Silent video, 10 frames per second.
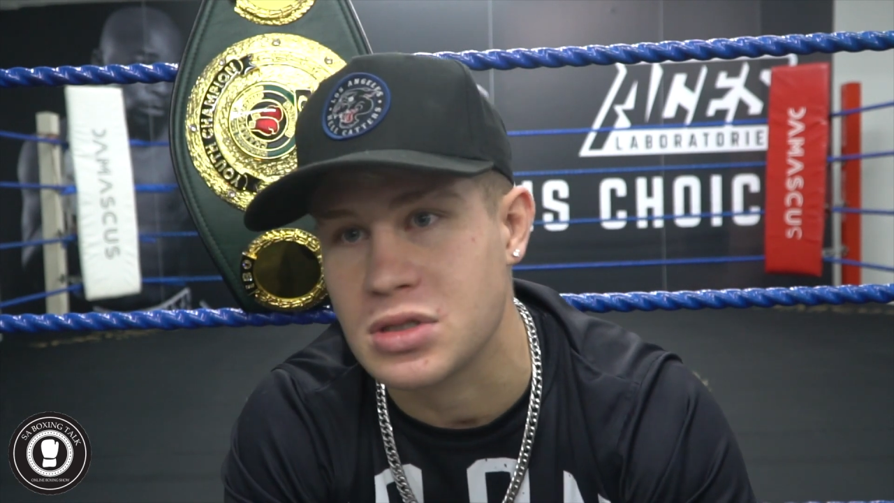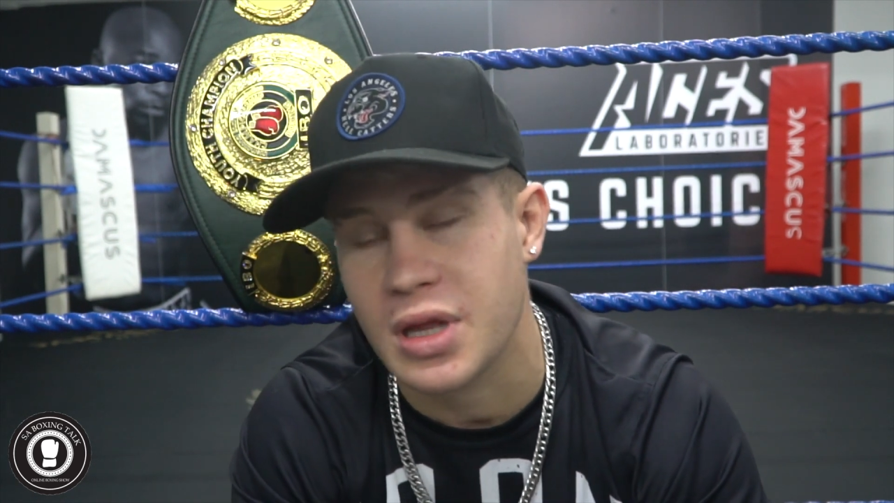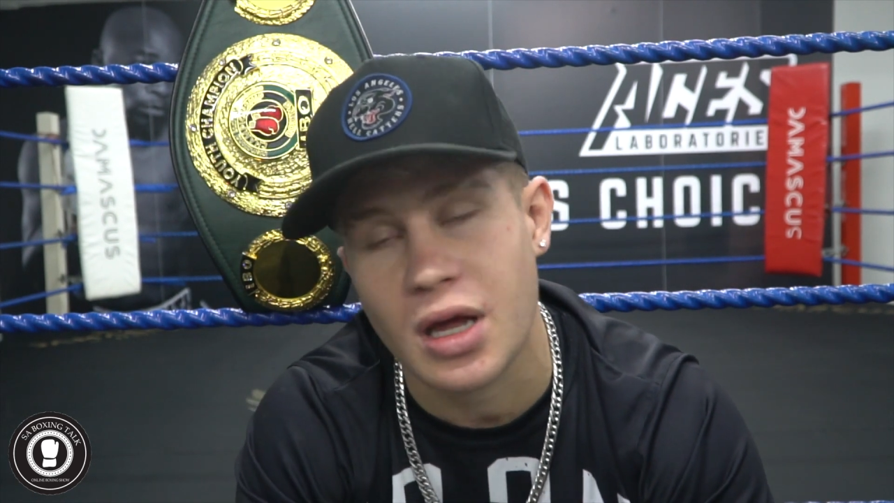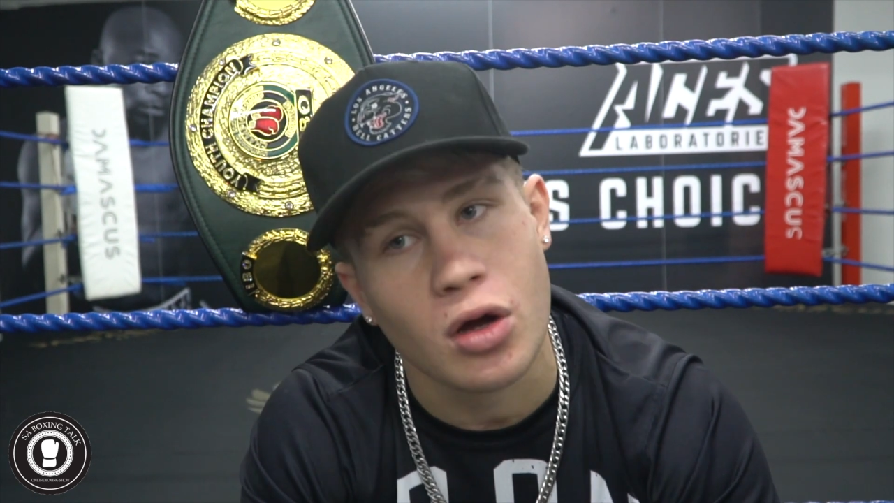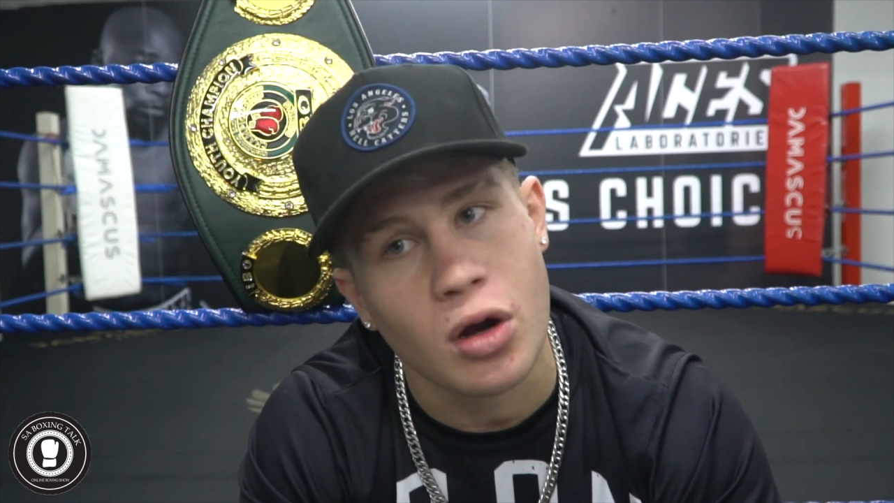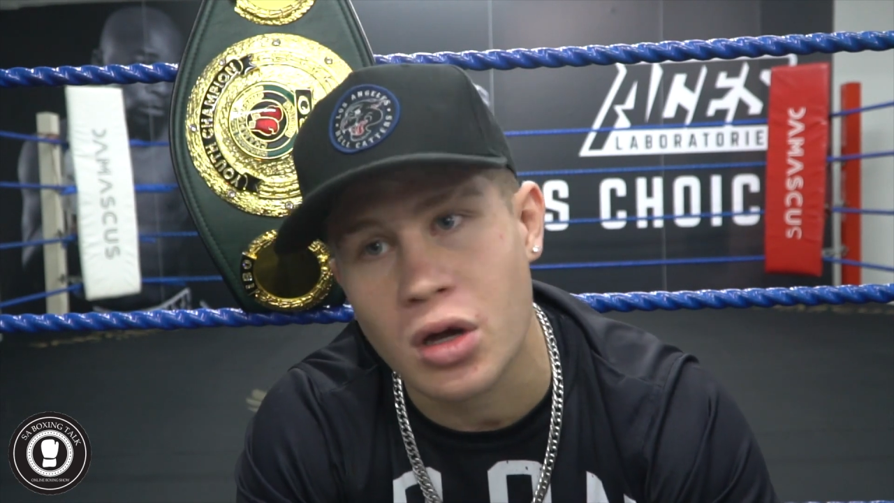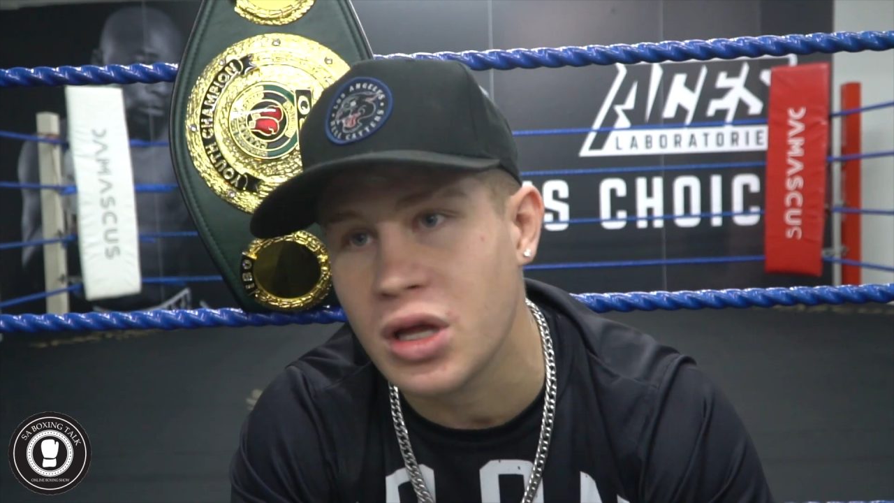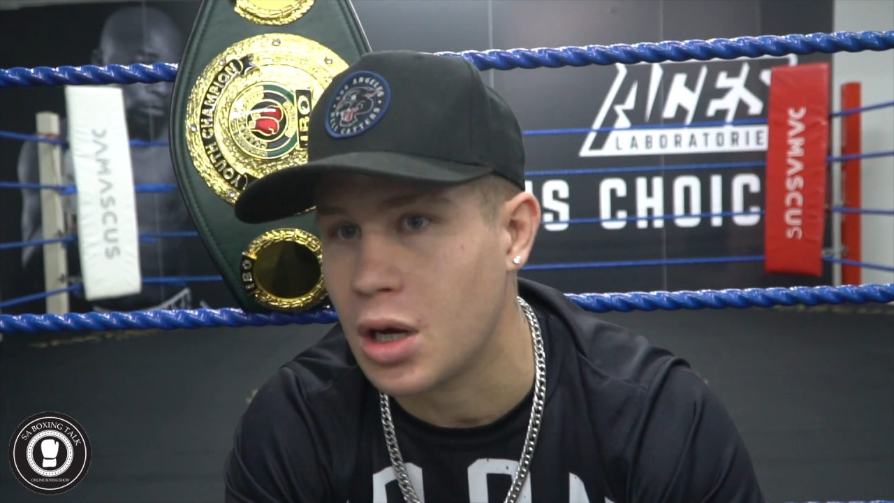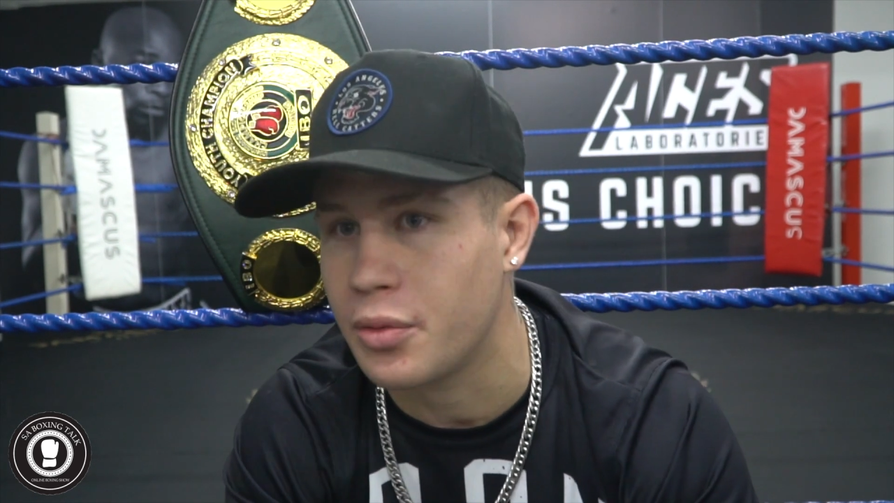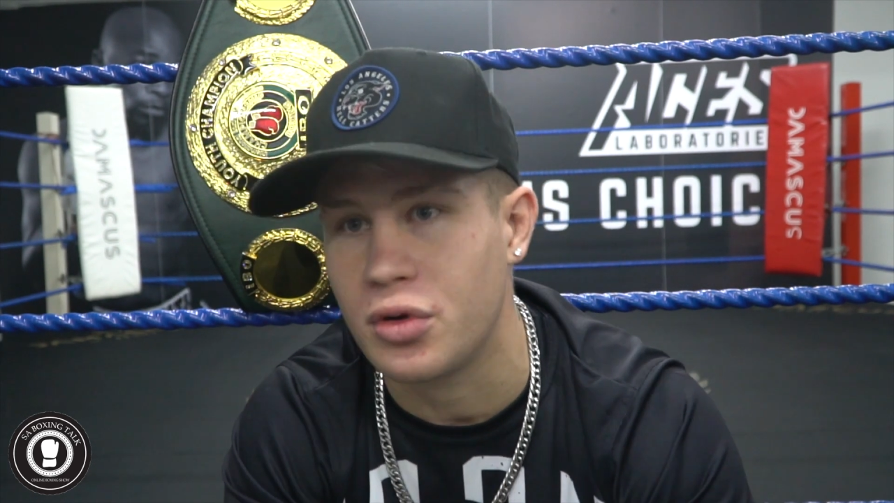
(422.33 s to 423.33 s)
That can only
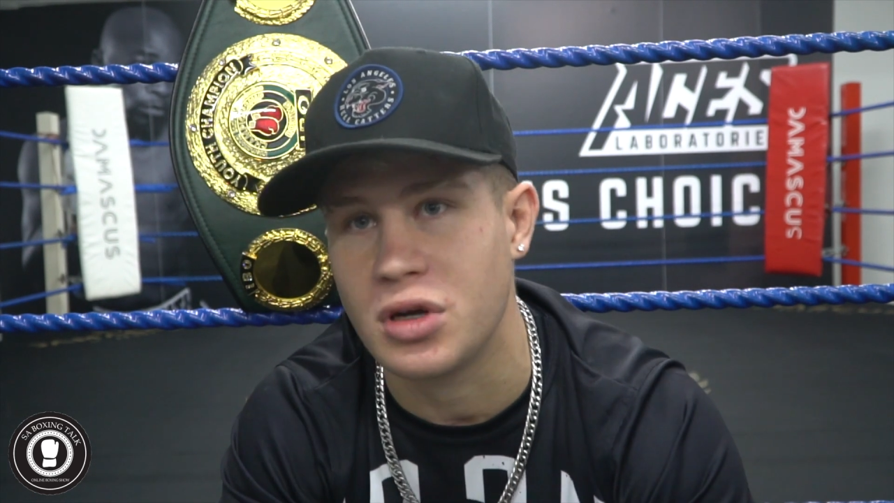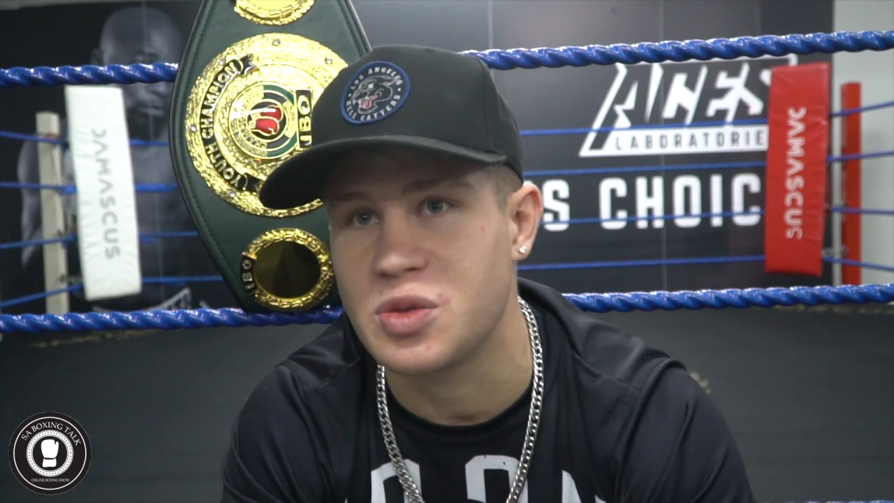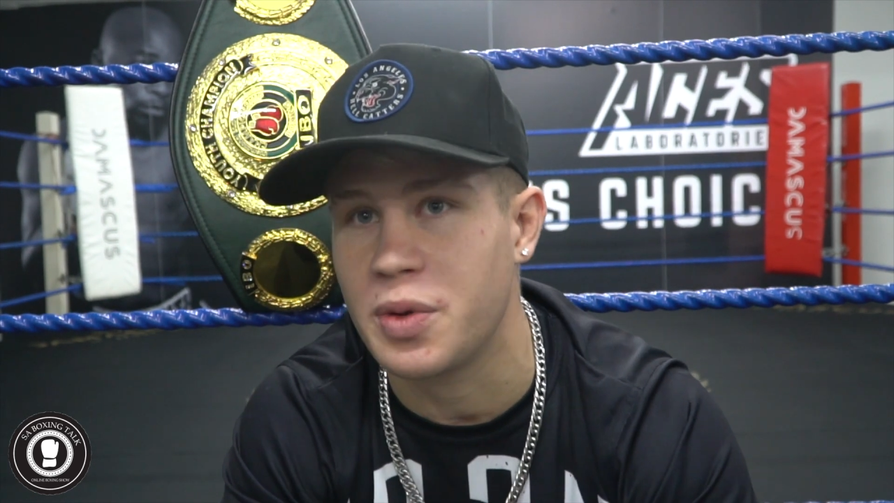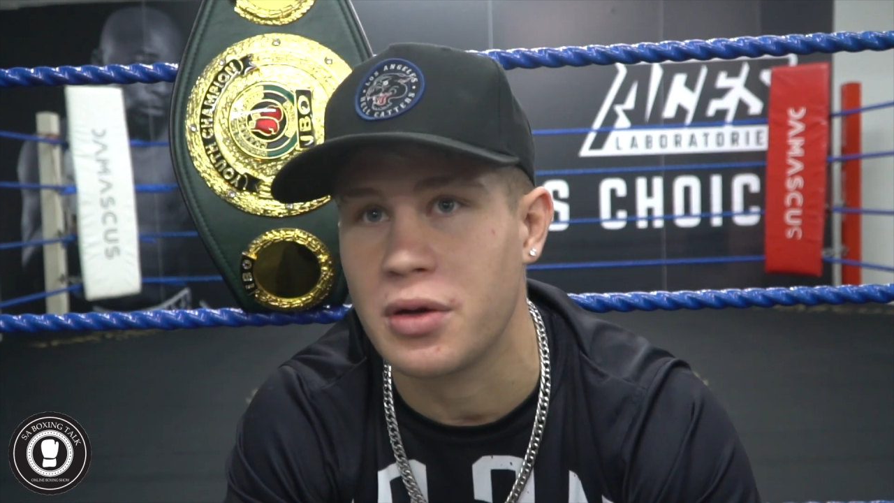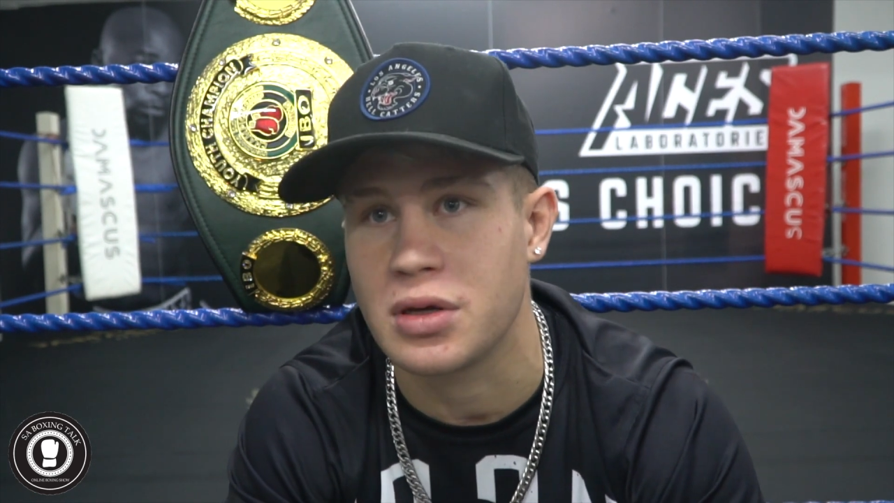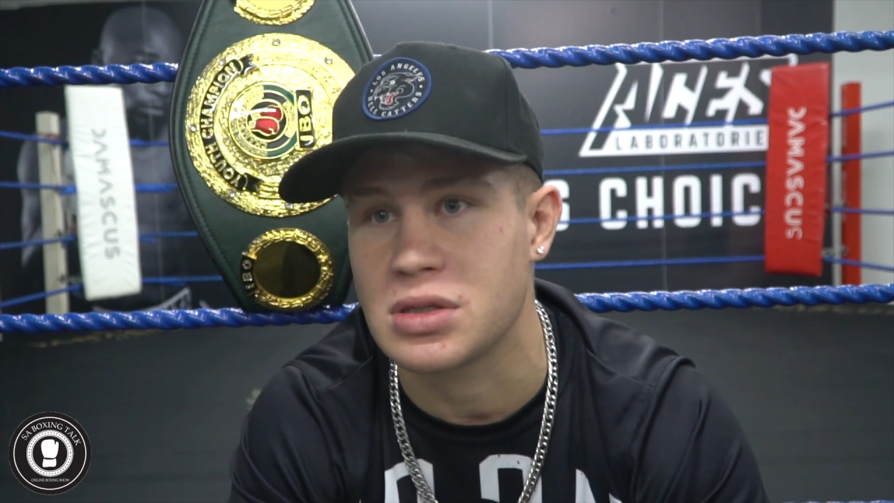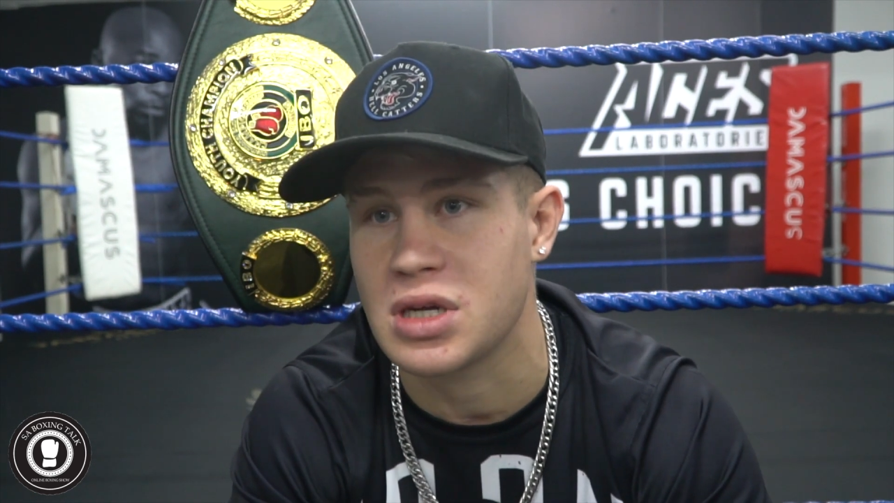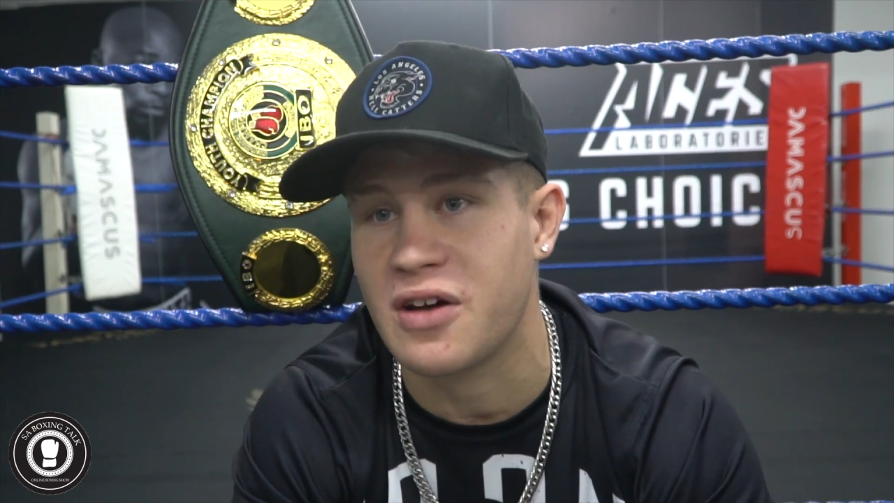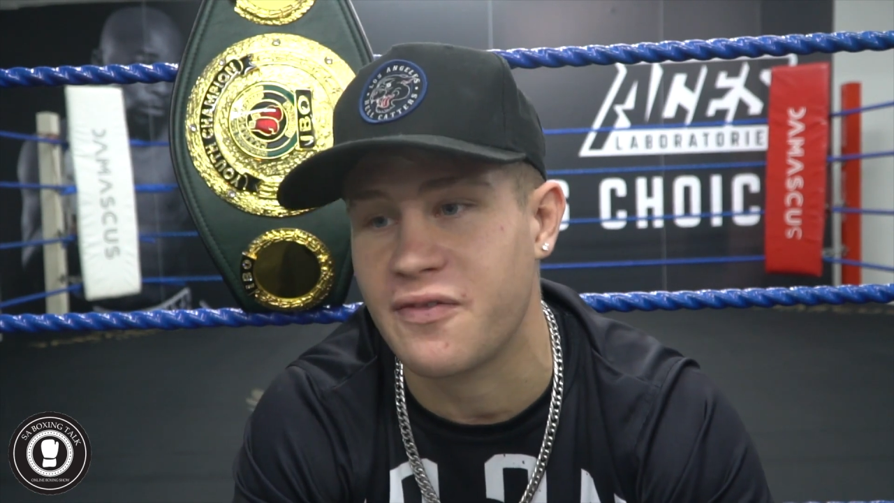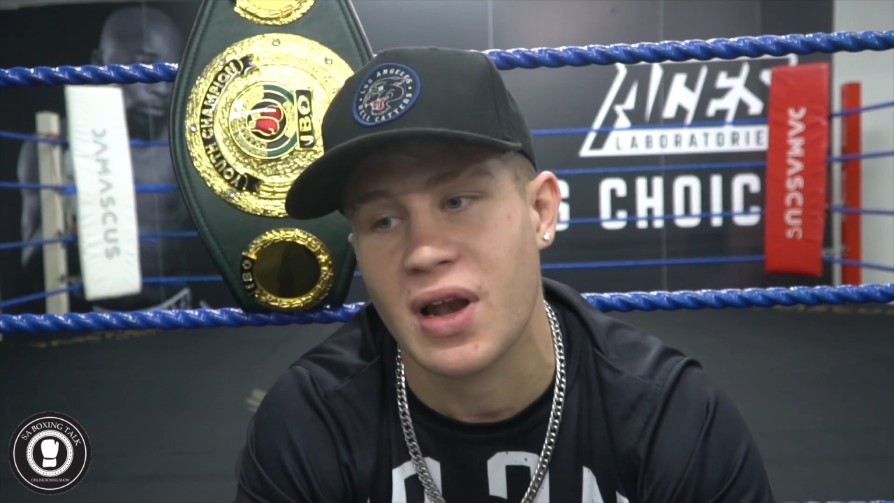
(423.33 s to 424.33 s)
come through experience,
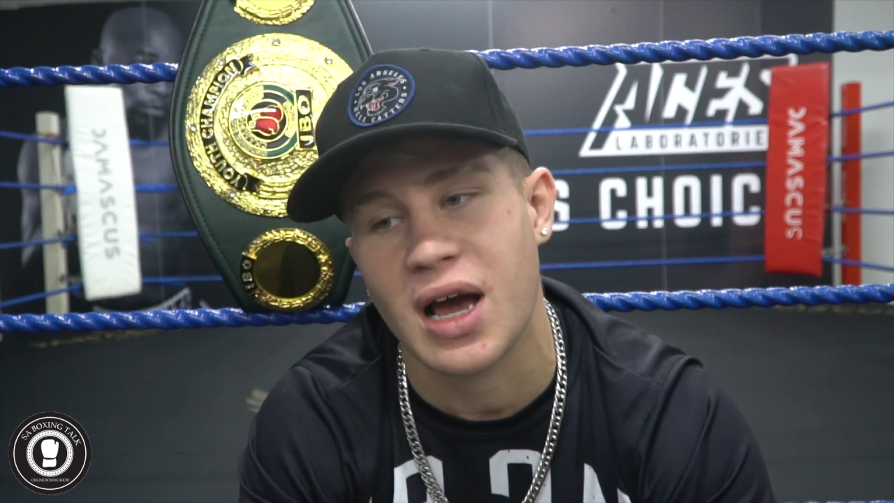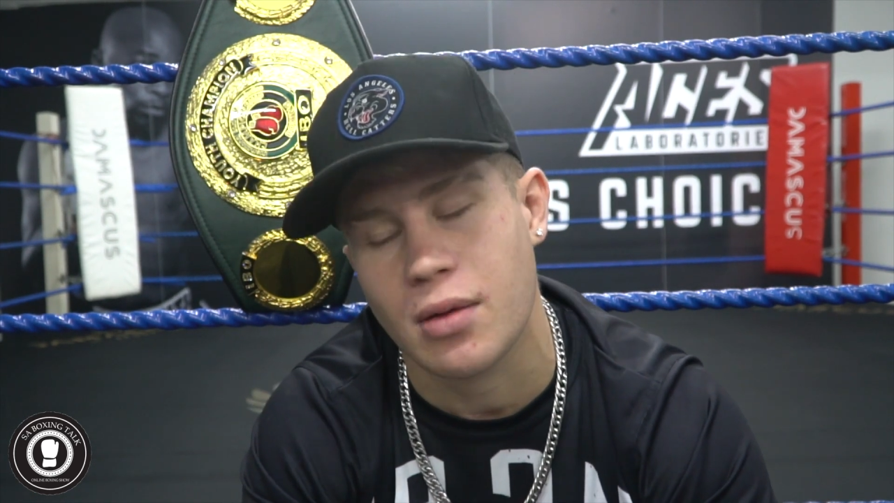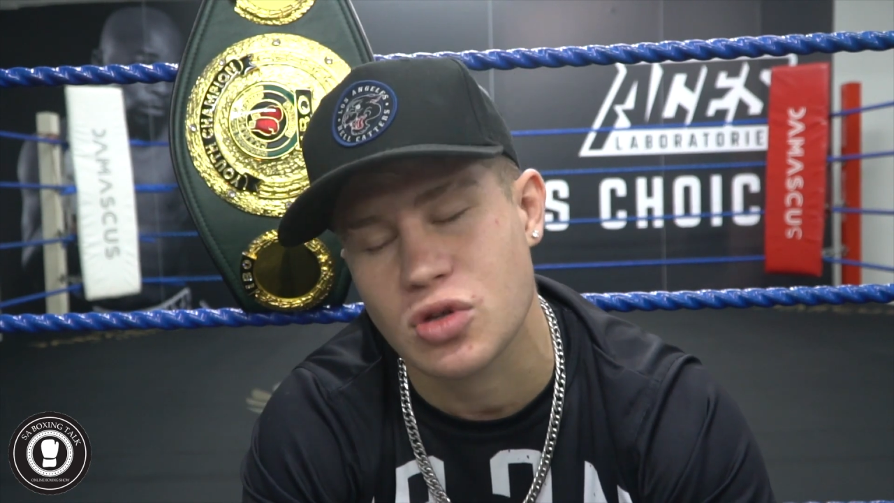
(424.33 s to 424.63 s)
and I feel like I'm